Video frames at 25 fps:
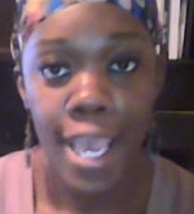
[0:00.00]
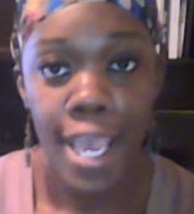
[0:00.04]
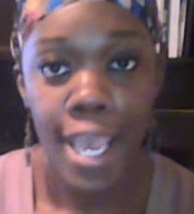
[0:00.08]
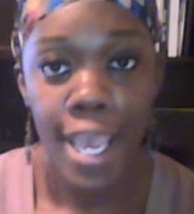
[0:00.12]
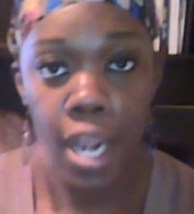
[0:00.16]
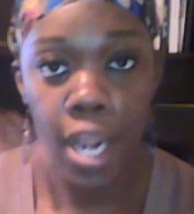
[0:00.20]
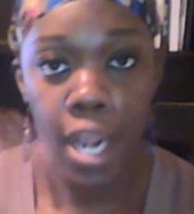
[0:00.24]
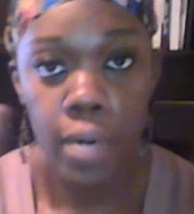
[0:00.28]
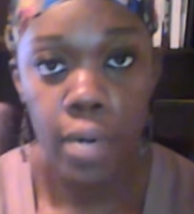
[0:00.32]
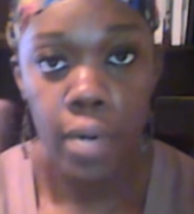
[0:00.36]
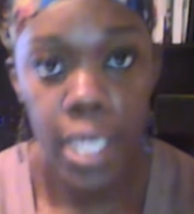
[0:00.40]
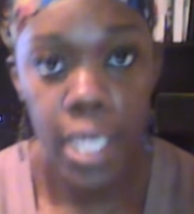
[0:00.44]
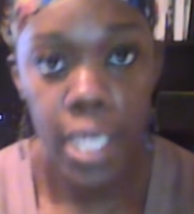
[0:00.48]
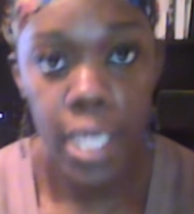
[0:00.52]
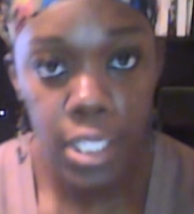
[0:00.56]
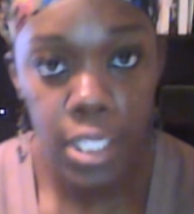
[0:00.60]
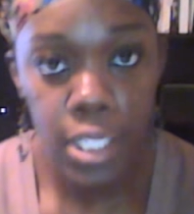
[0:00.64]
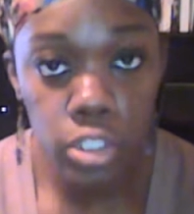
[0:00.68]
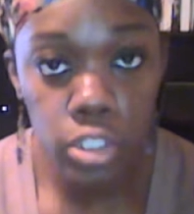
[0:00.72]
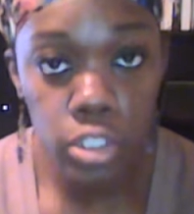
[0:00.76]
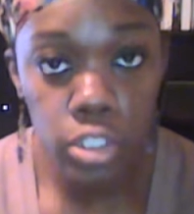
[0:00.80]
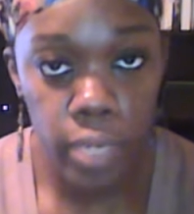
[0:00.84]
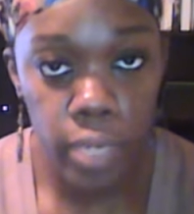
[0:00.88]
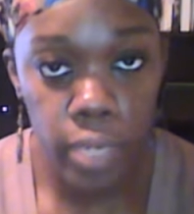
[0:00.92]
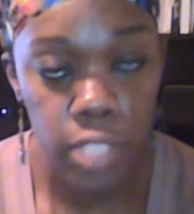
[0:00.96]
and our
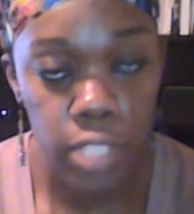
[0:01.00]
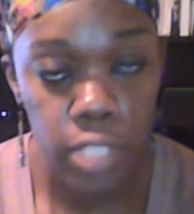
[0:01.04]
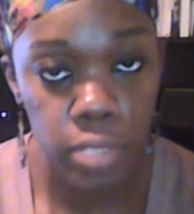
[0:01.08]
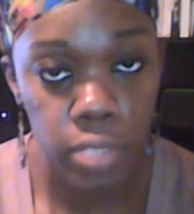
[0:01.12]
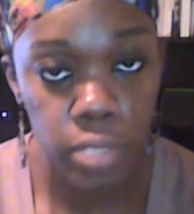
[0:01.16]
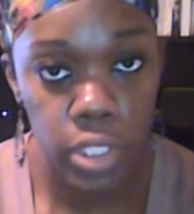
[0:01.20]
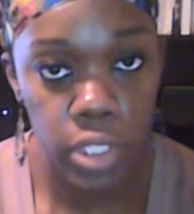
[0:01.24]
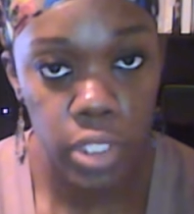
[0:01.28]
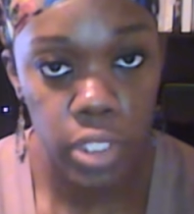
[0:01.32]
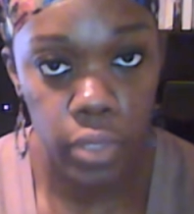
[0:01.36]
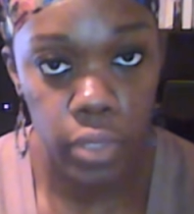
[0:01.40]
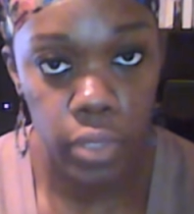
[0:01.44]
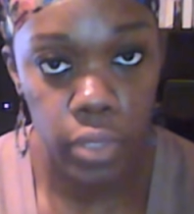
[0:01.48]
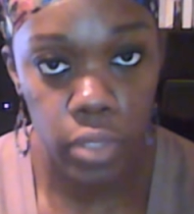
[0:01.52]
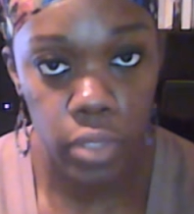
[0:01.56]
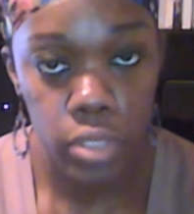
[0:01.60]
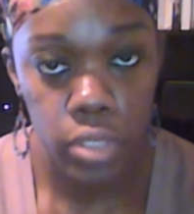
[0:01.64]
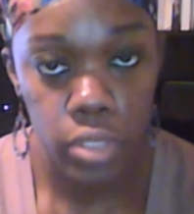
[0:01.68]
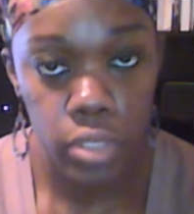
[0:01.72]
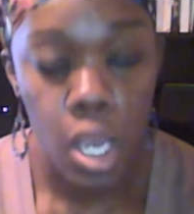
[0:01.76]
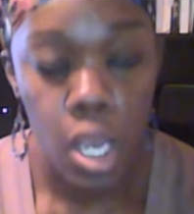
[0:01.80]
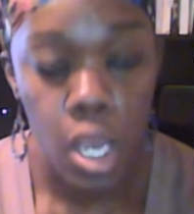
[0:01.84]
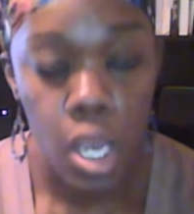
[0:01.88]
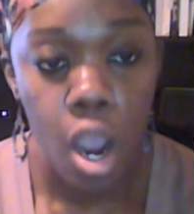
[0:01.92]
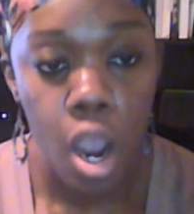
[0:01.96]
indirect
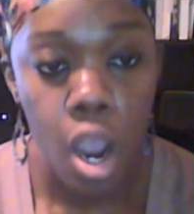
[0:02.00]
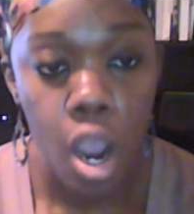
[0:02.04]
materials.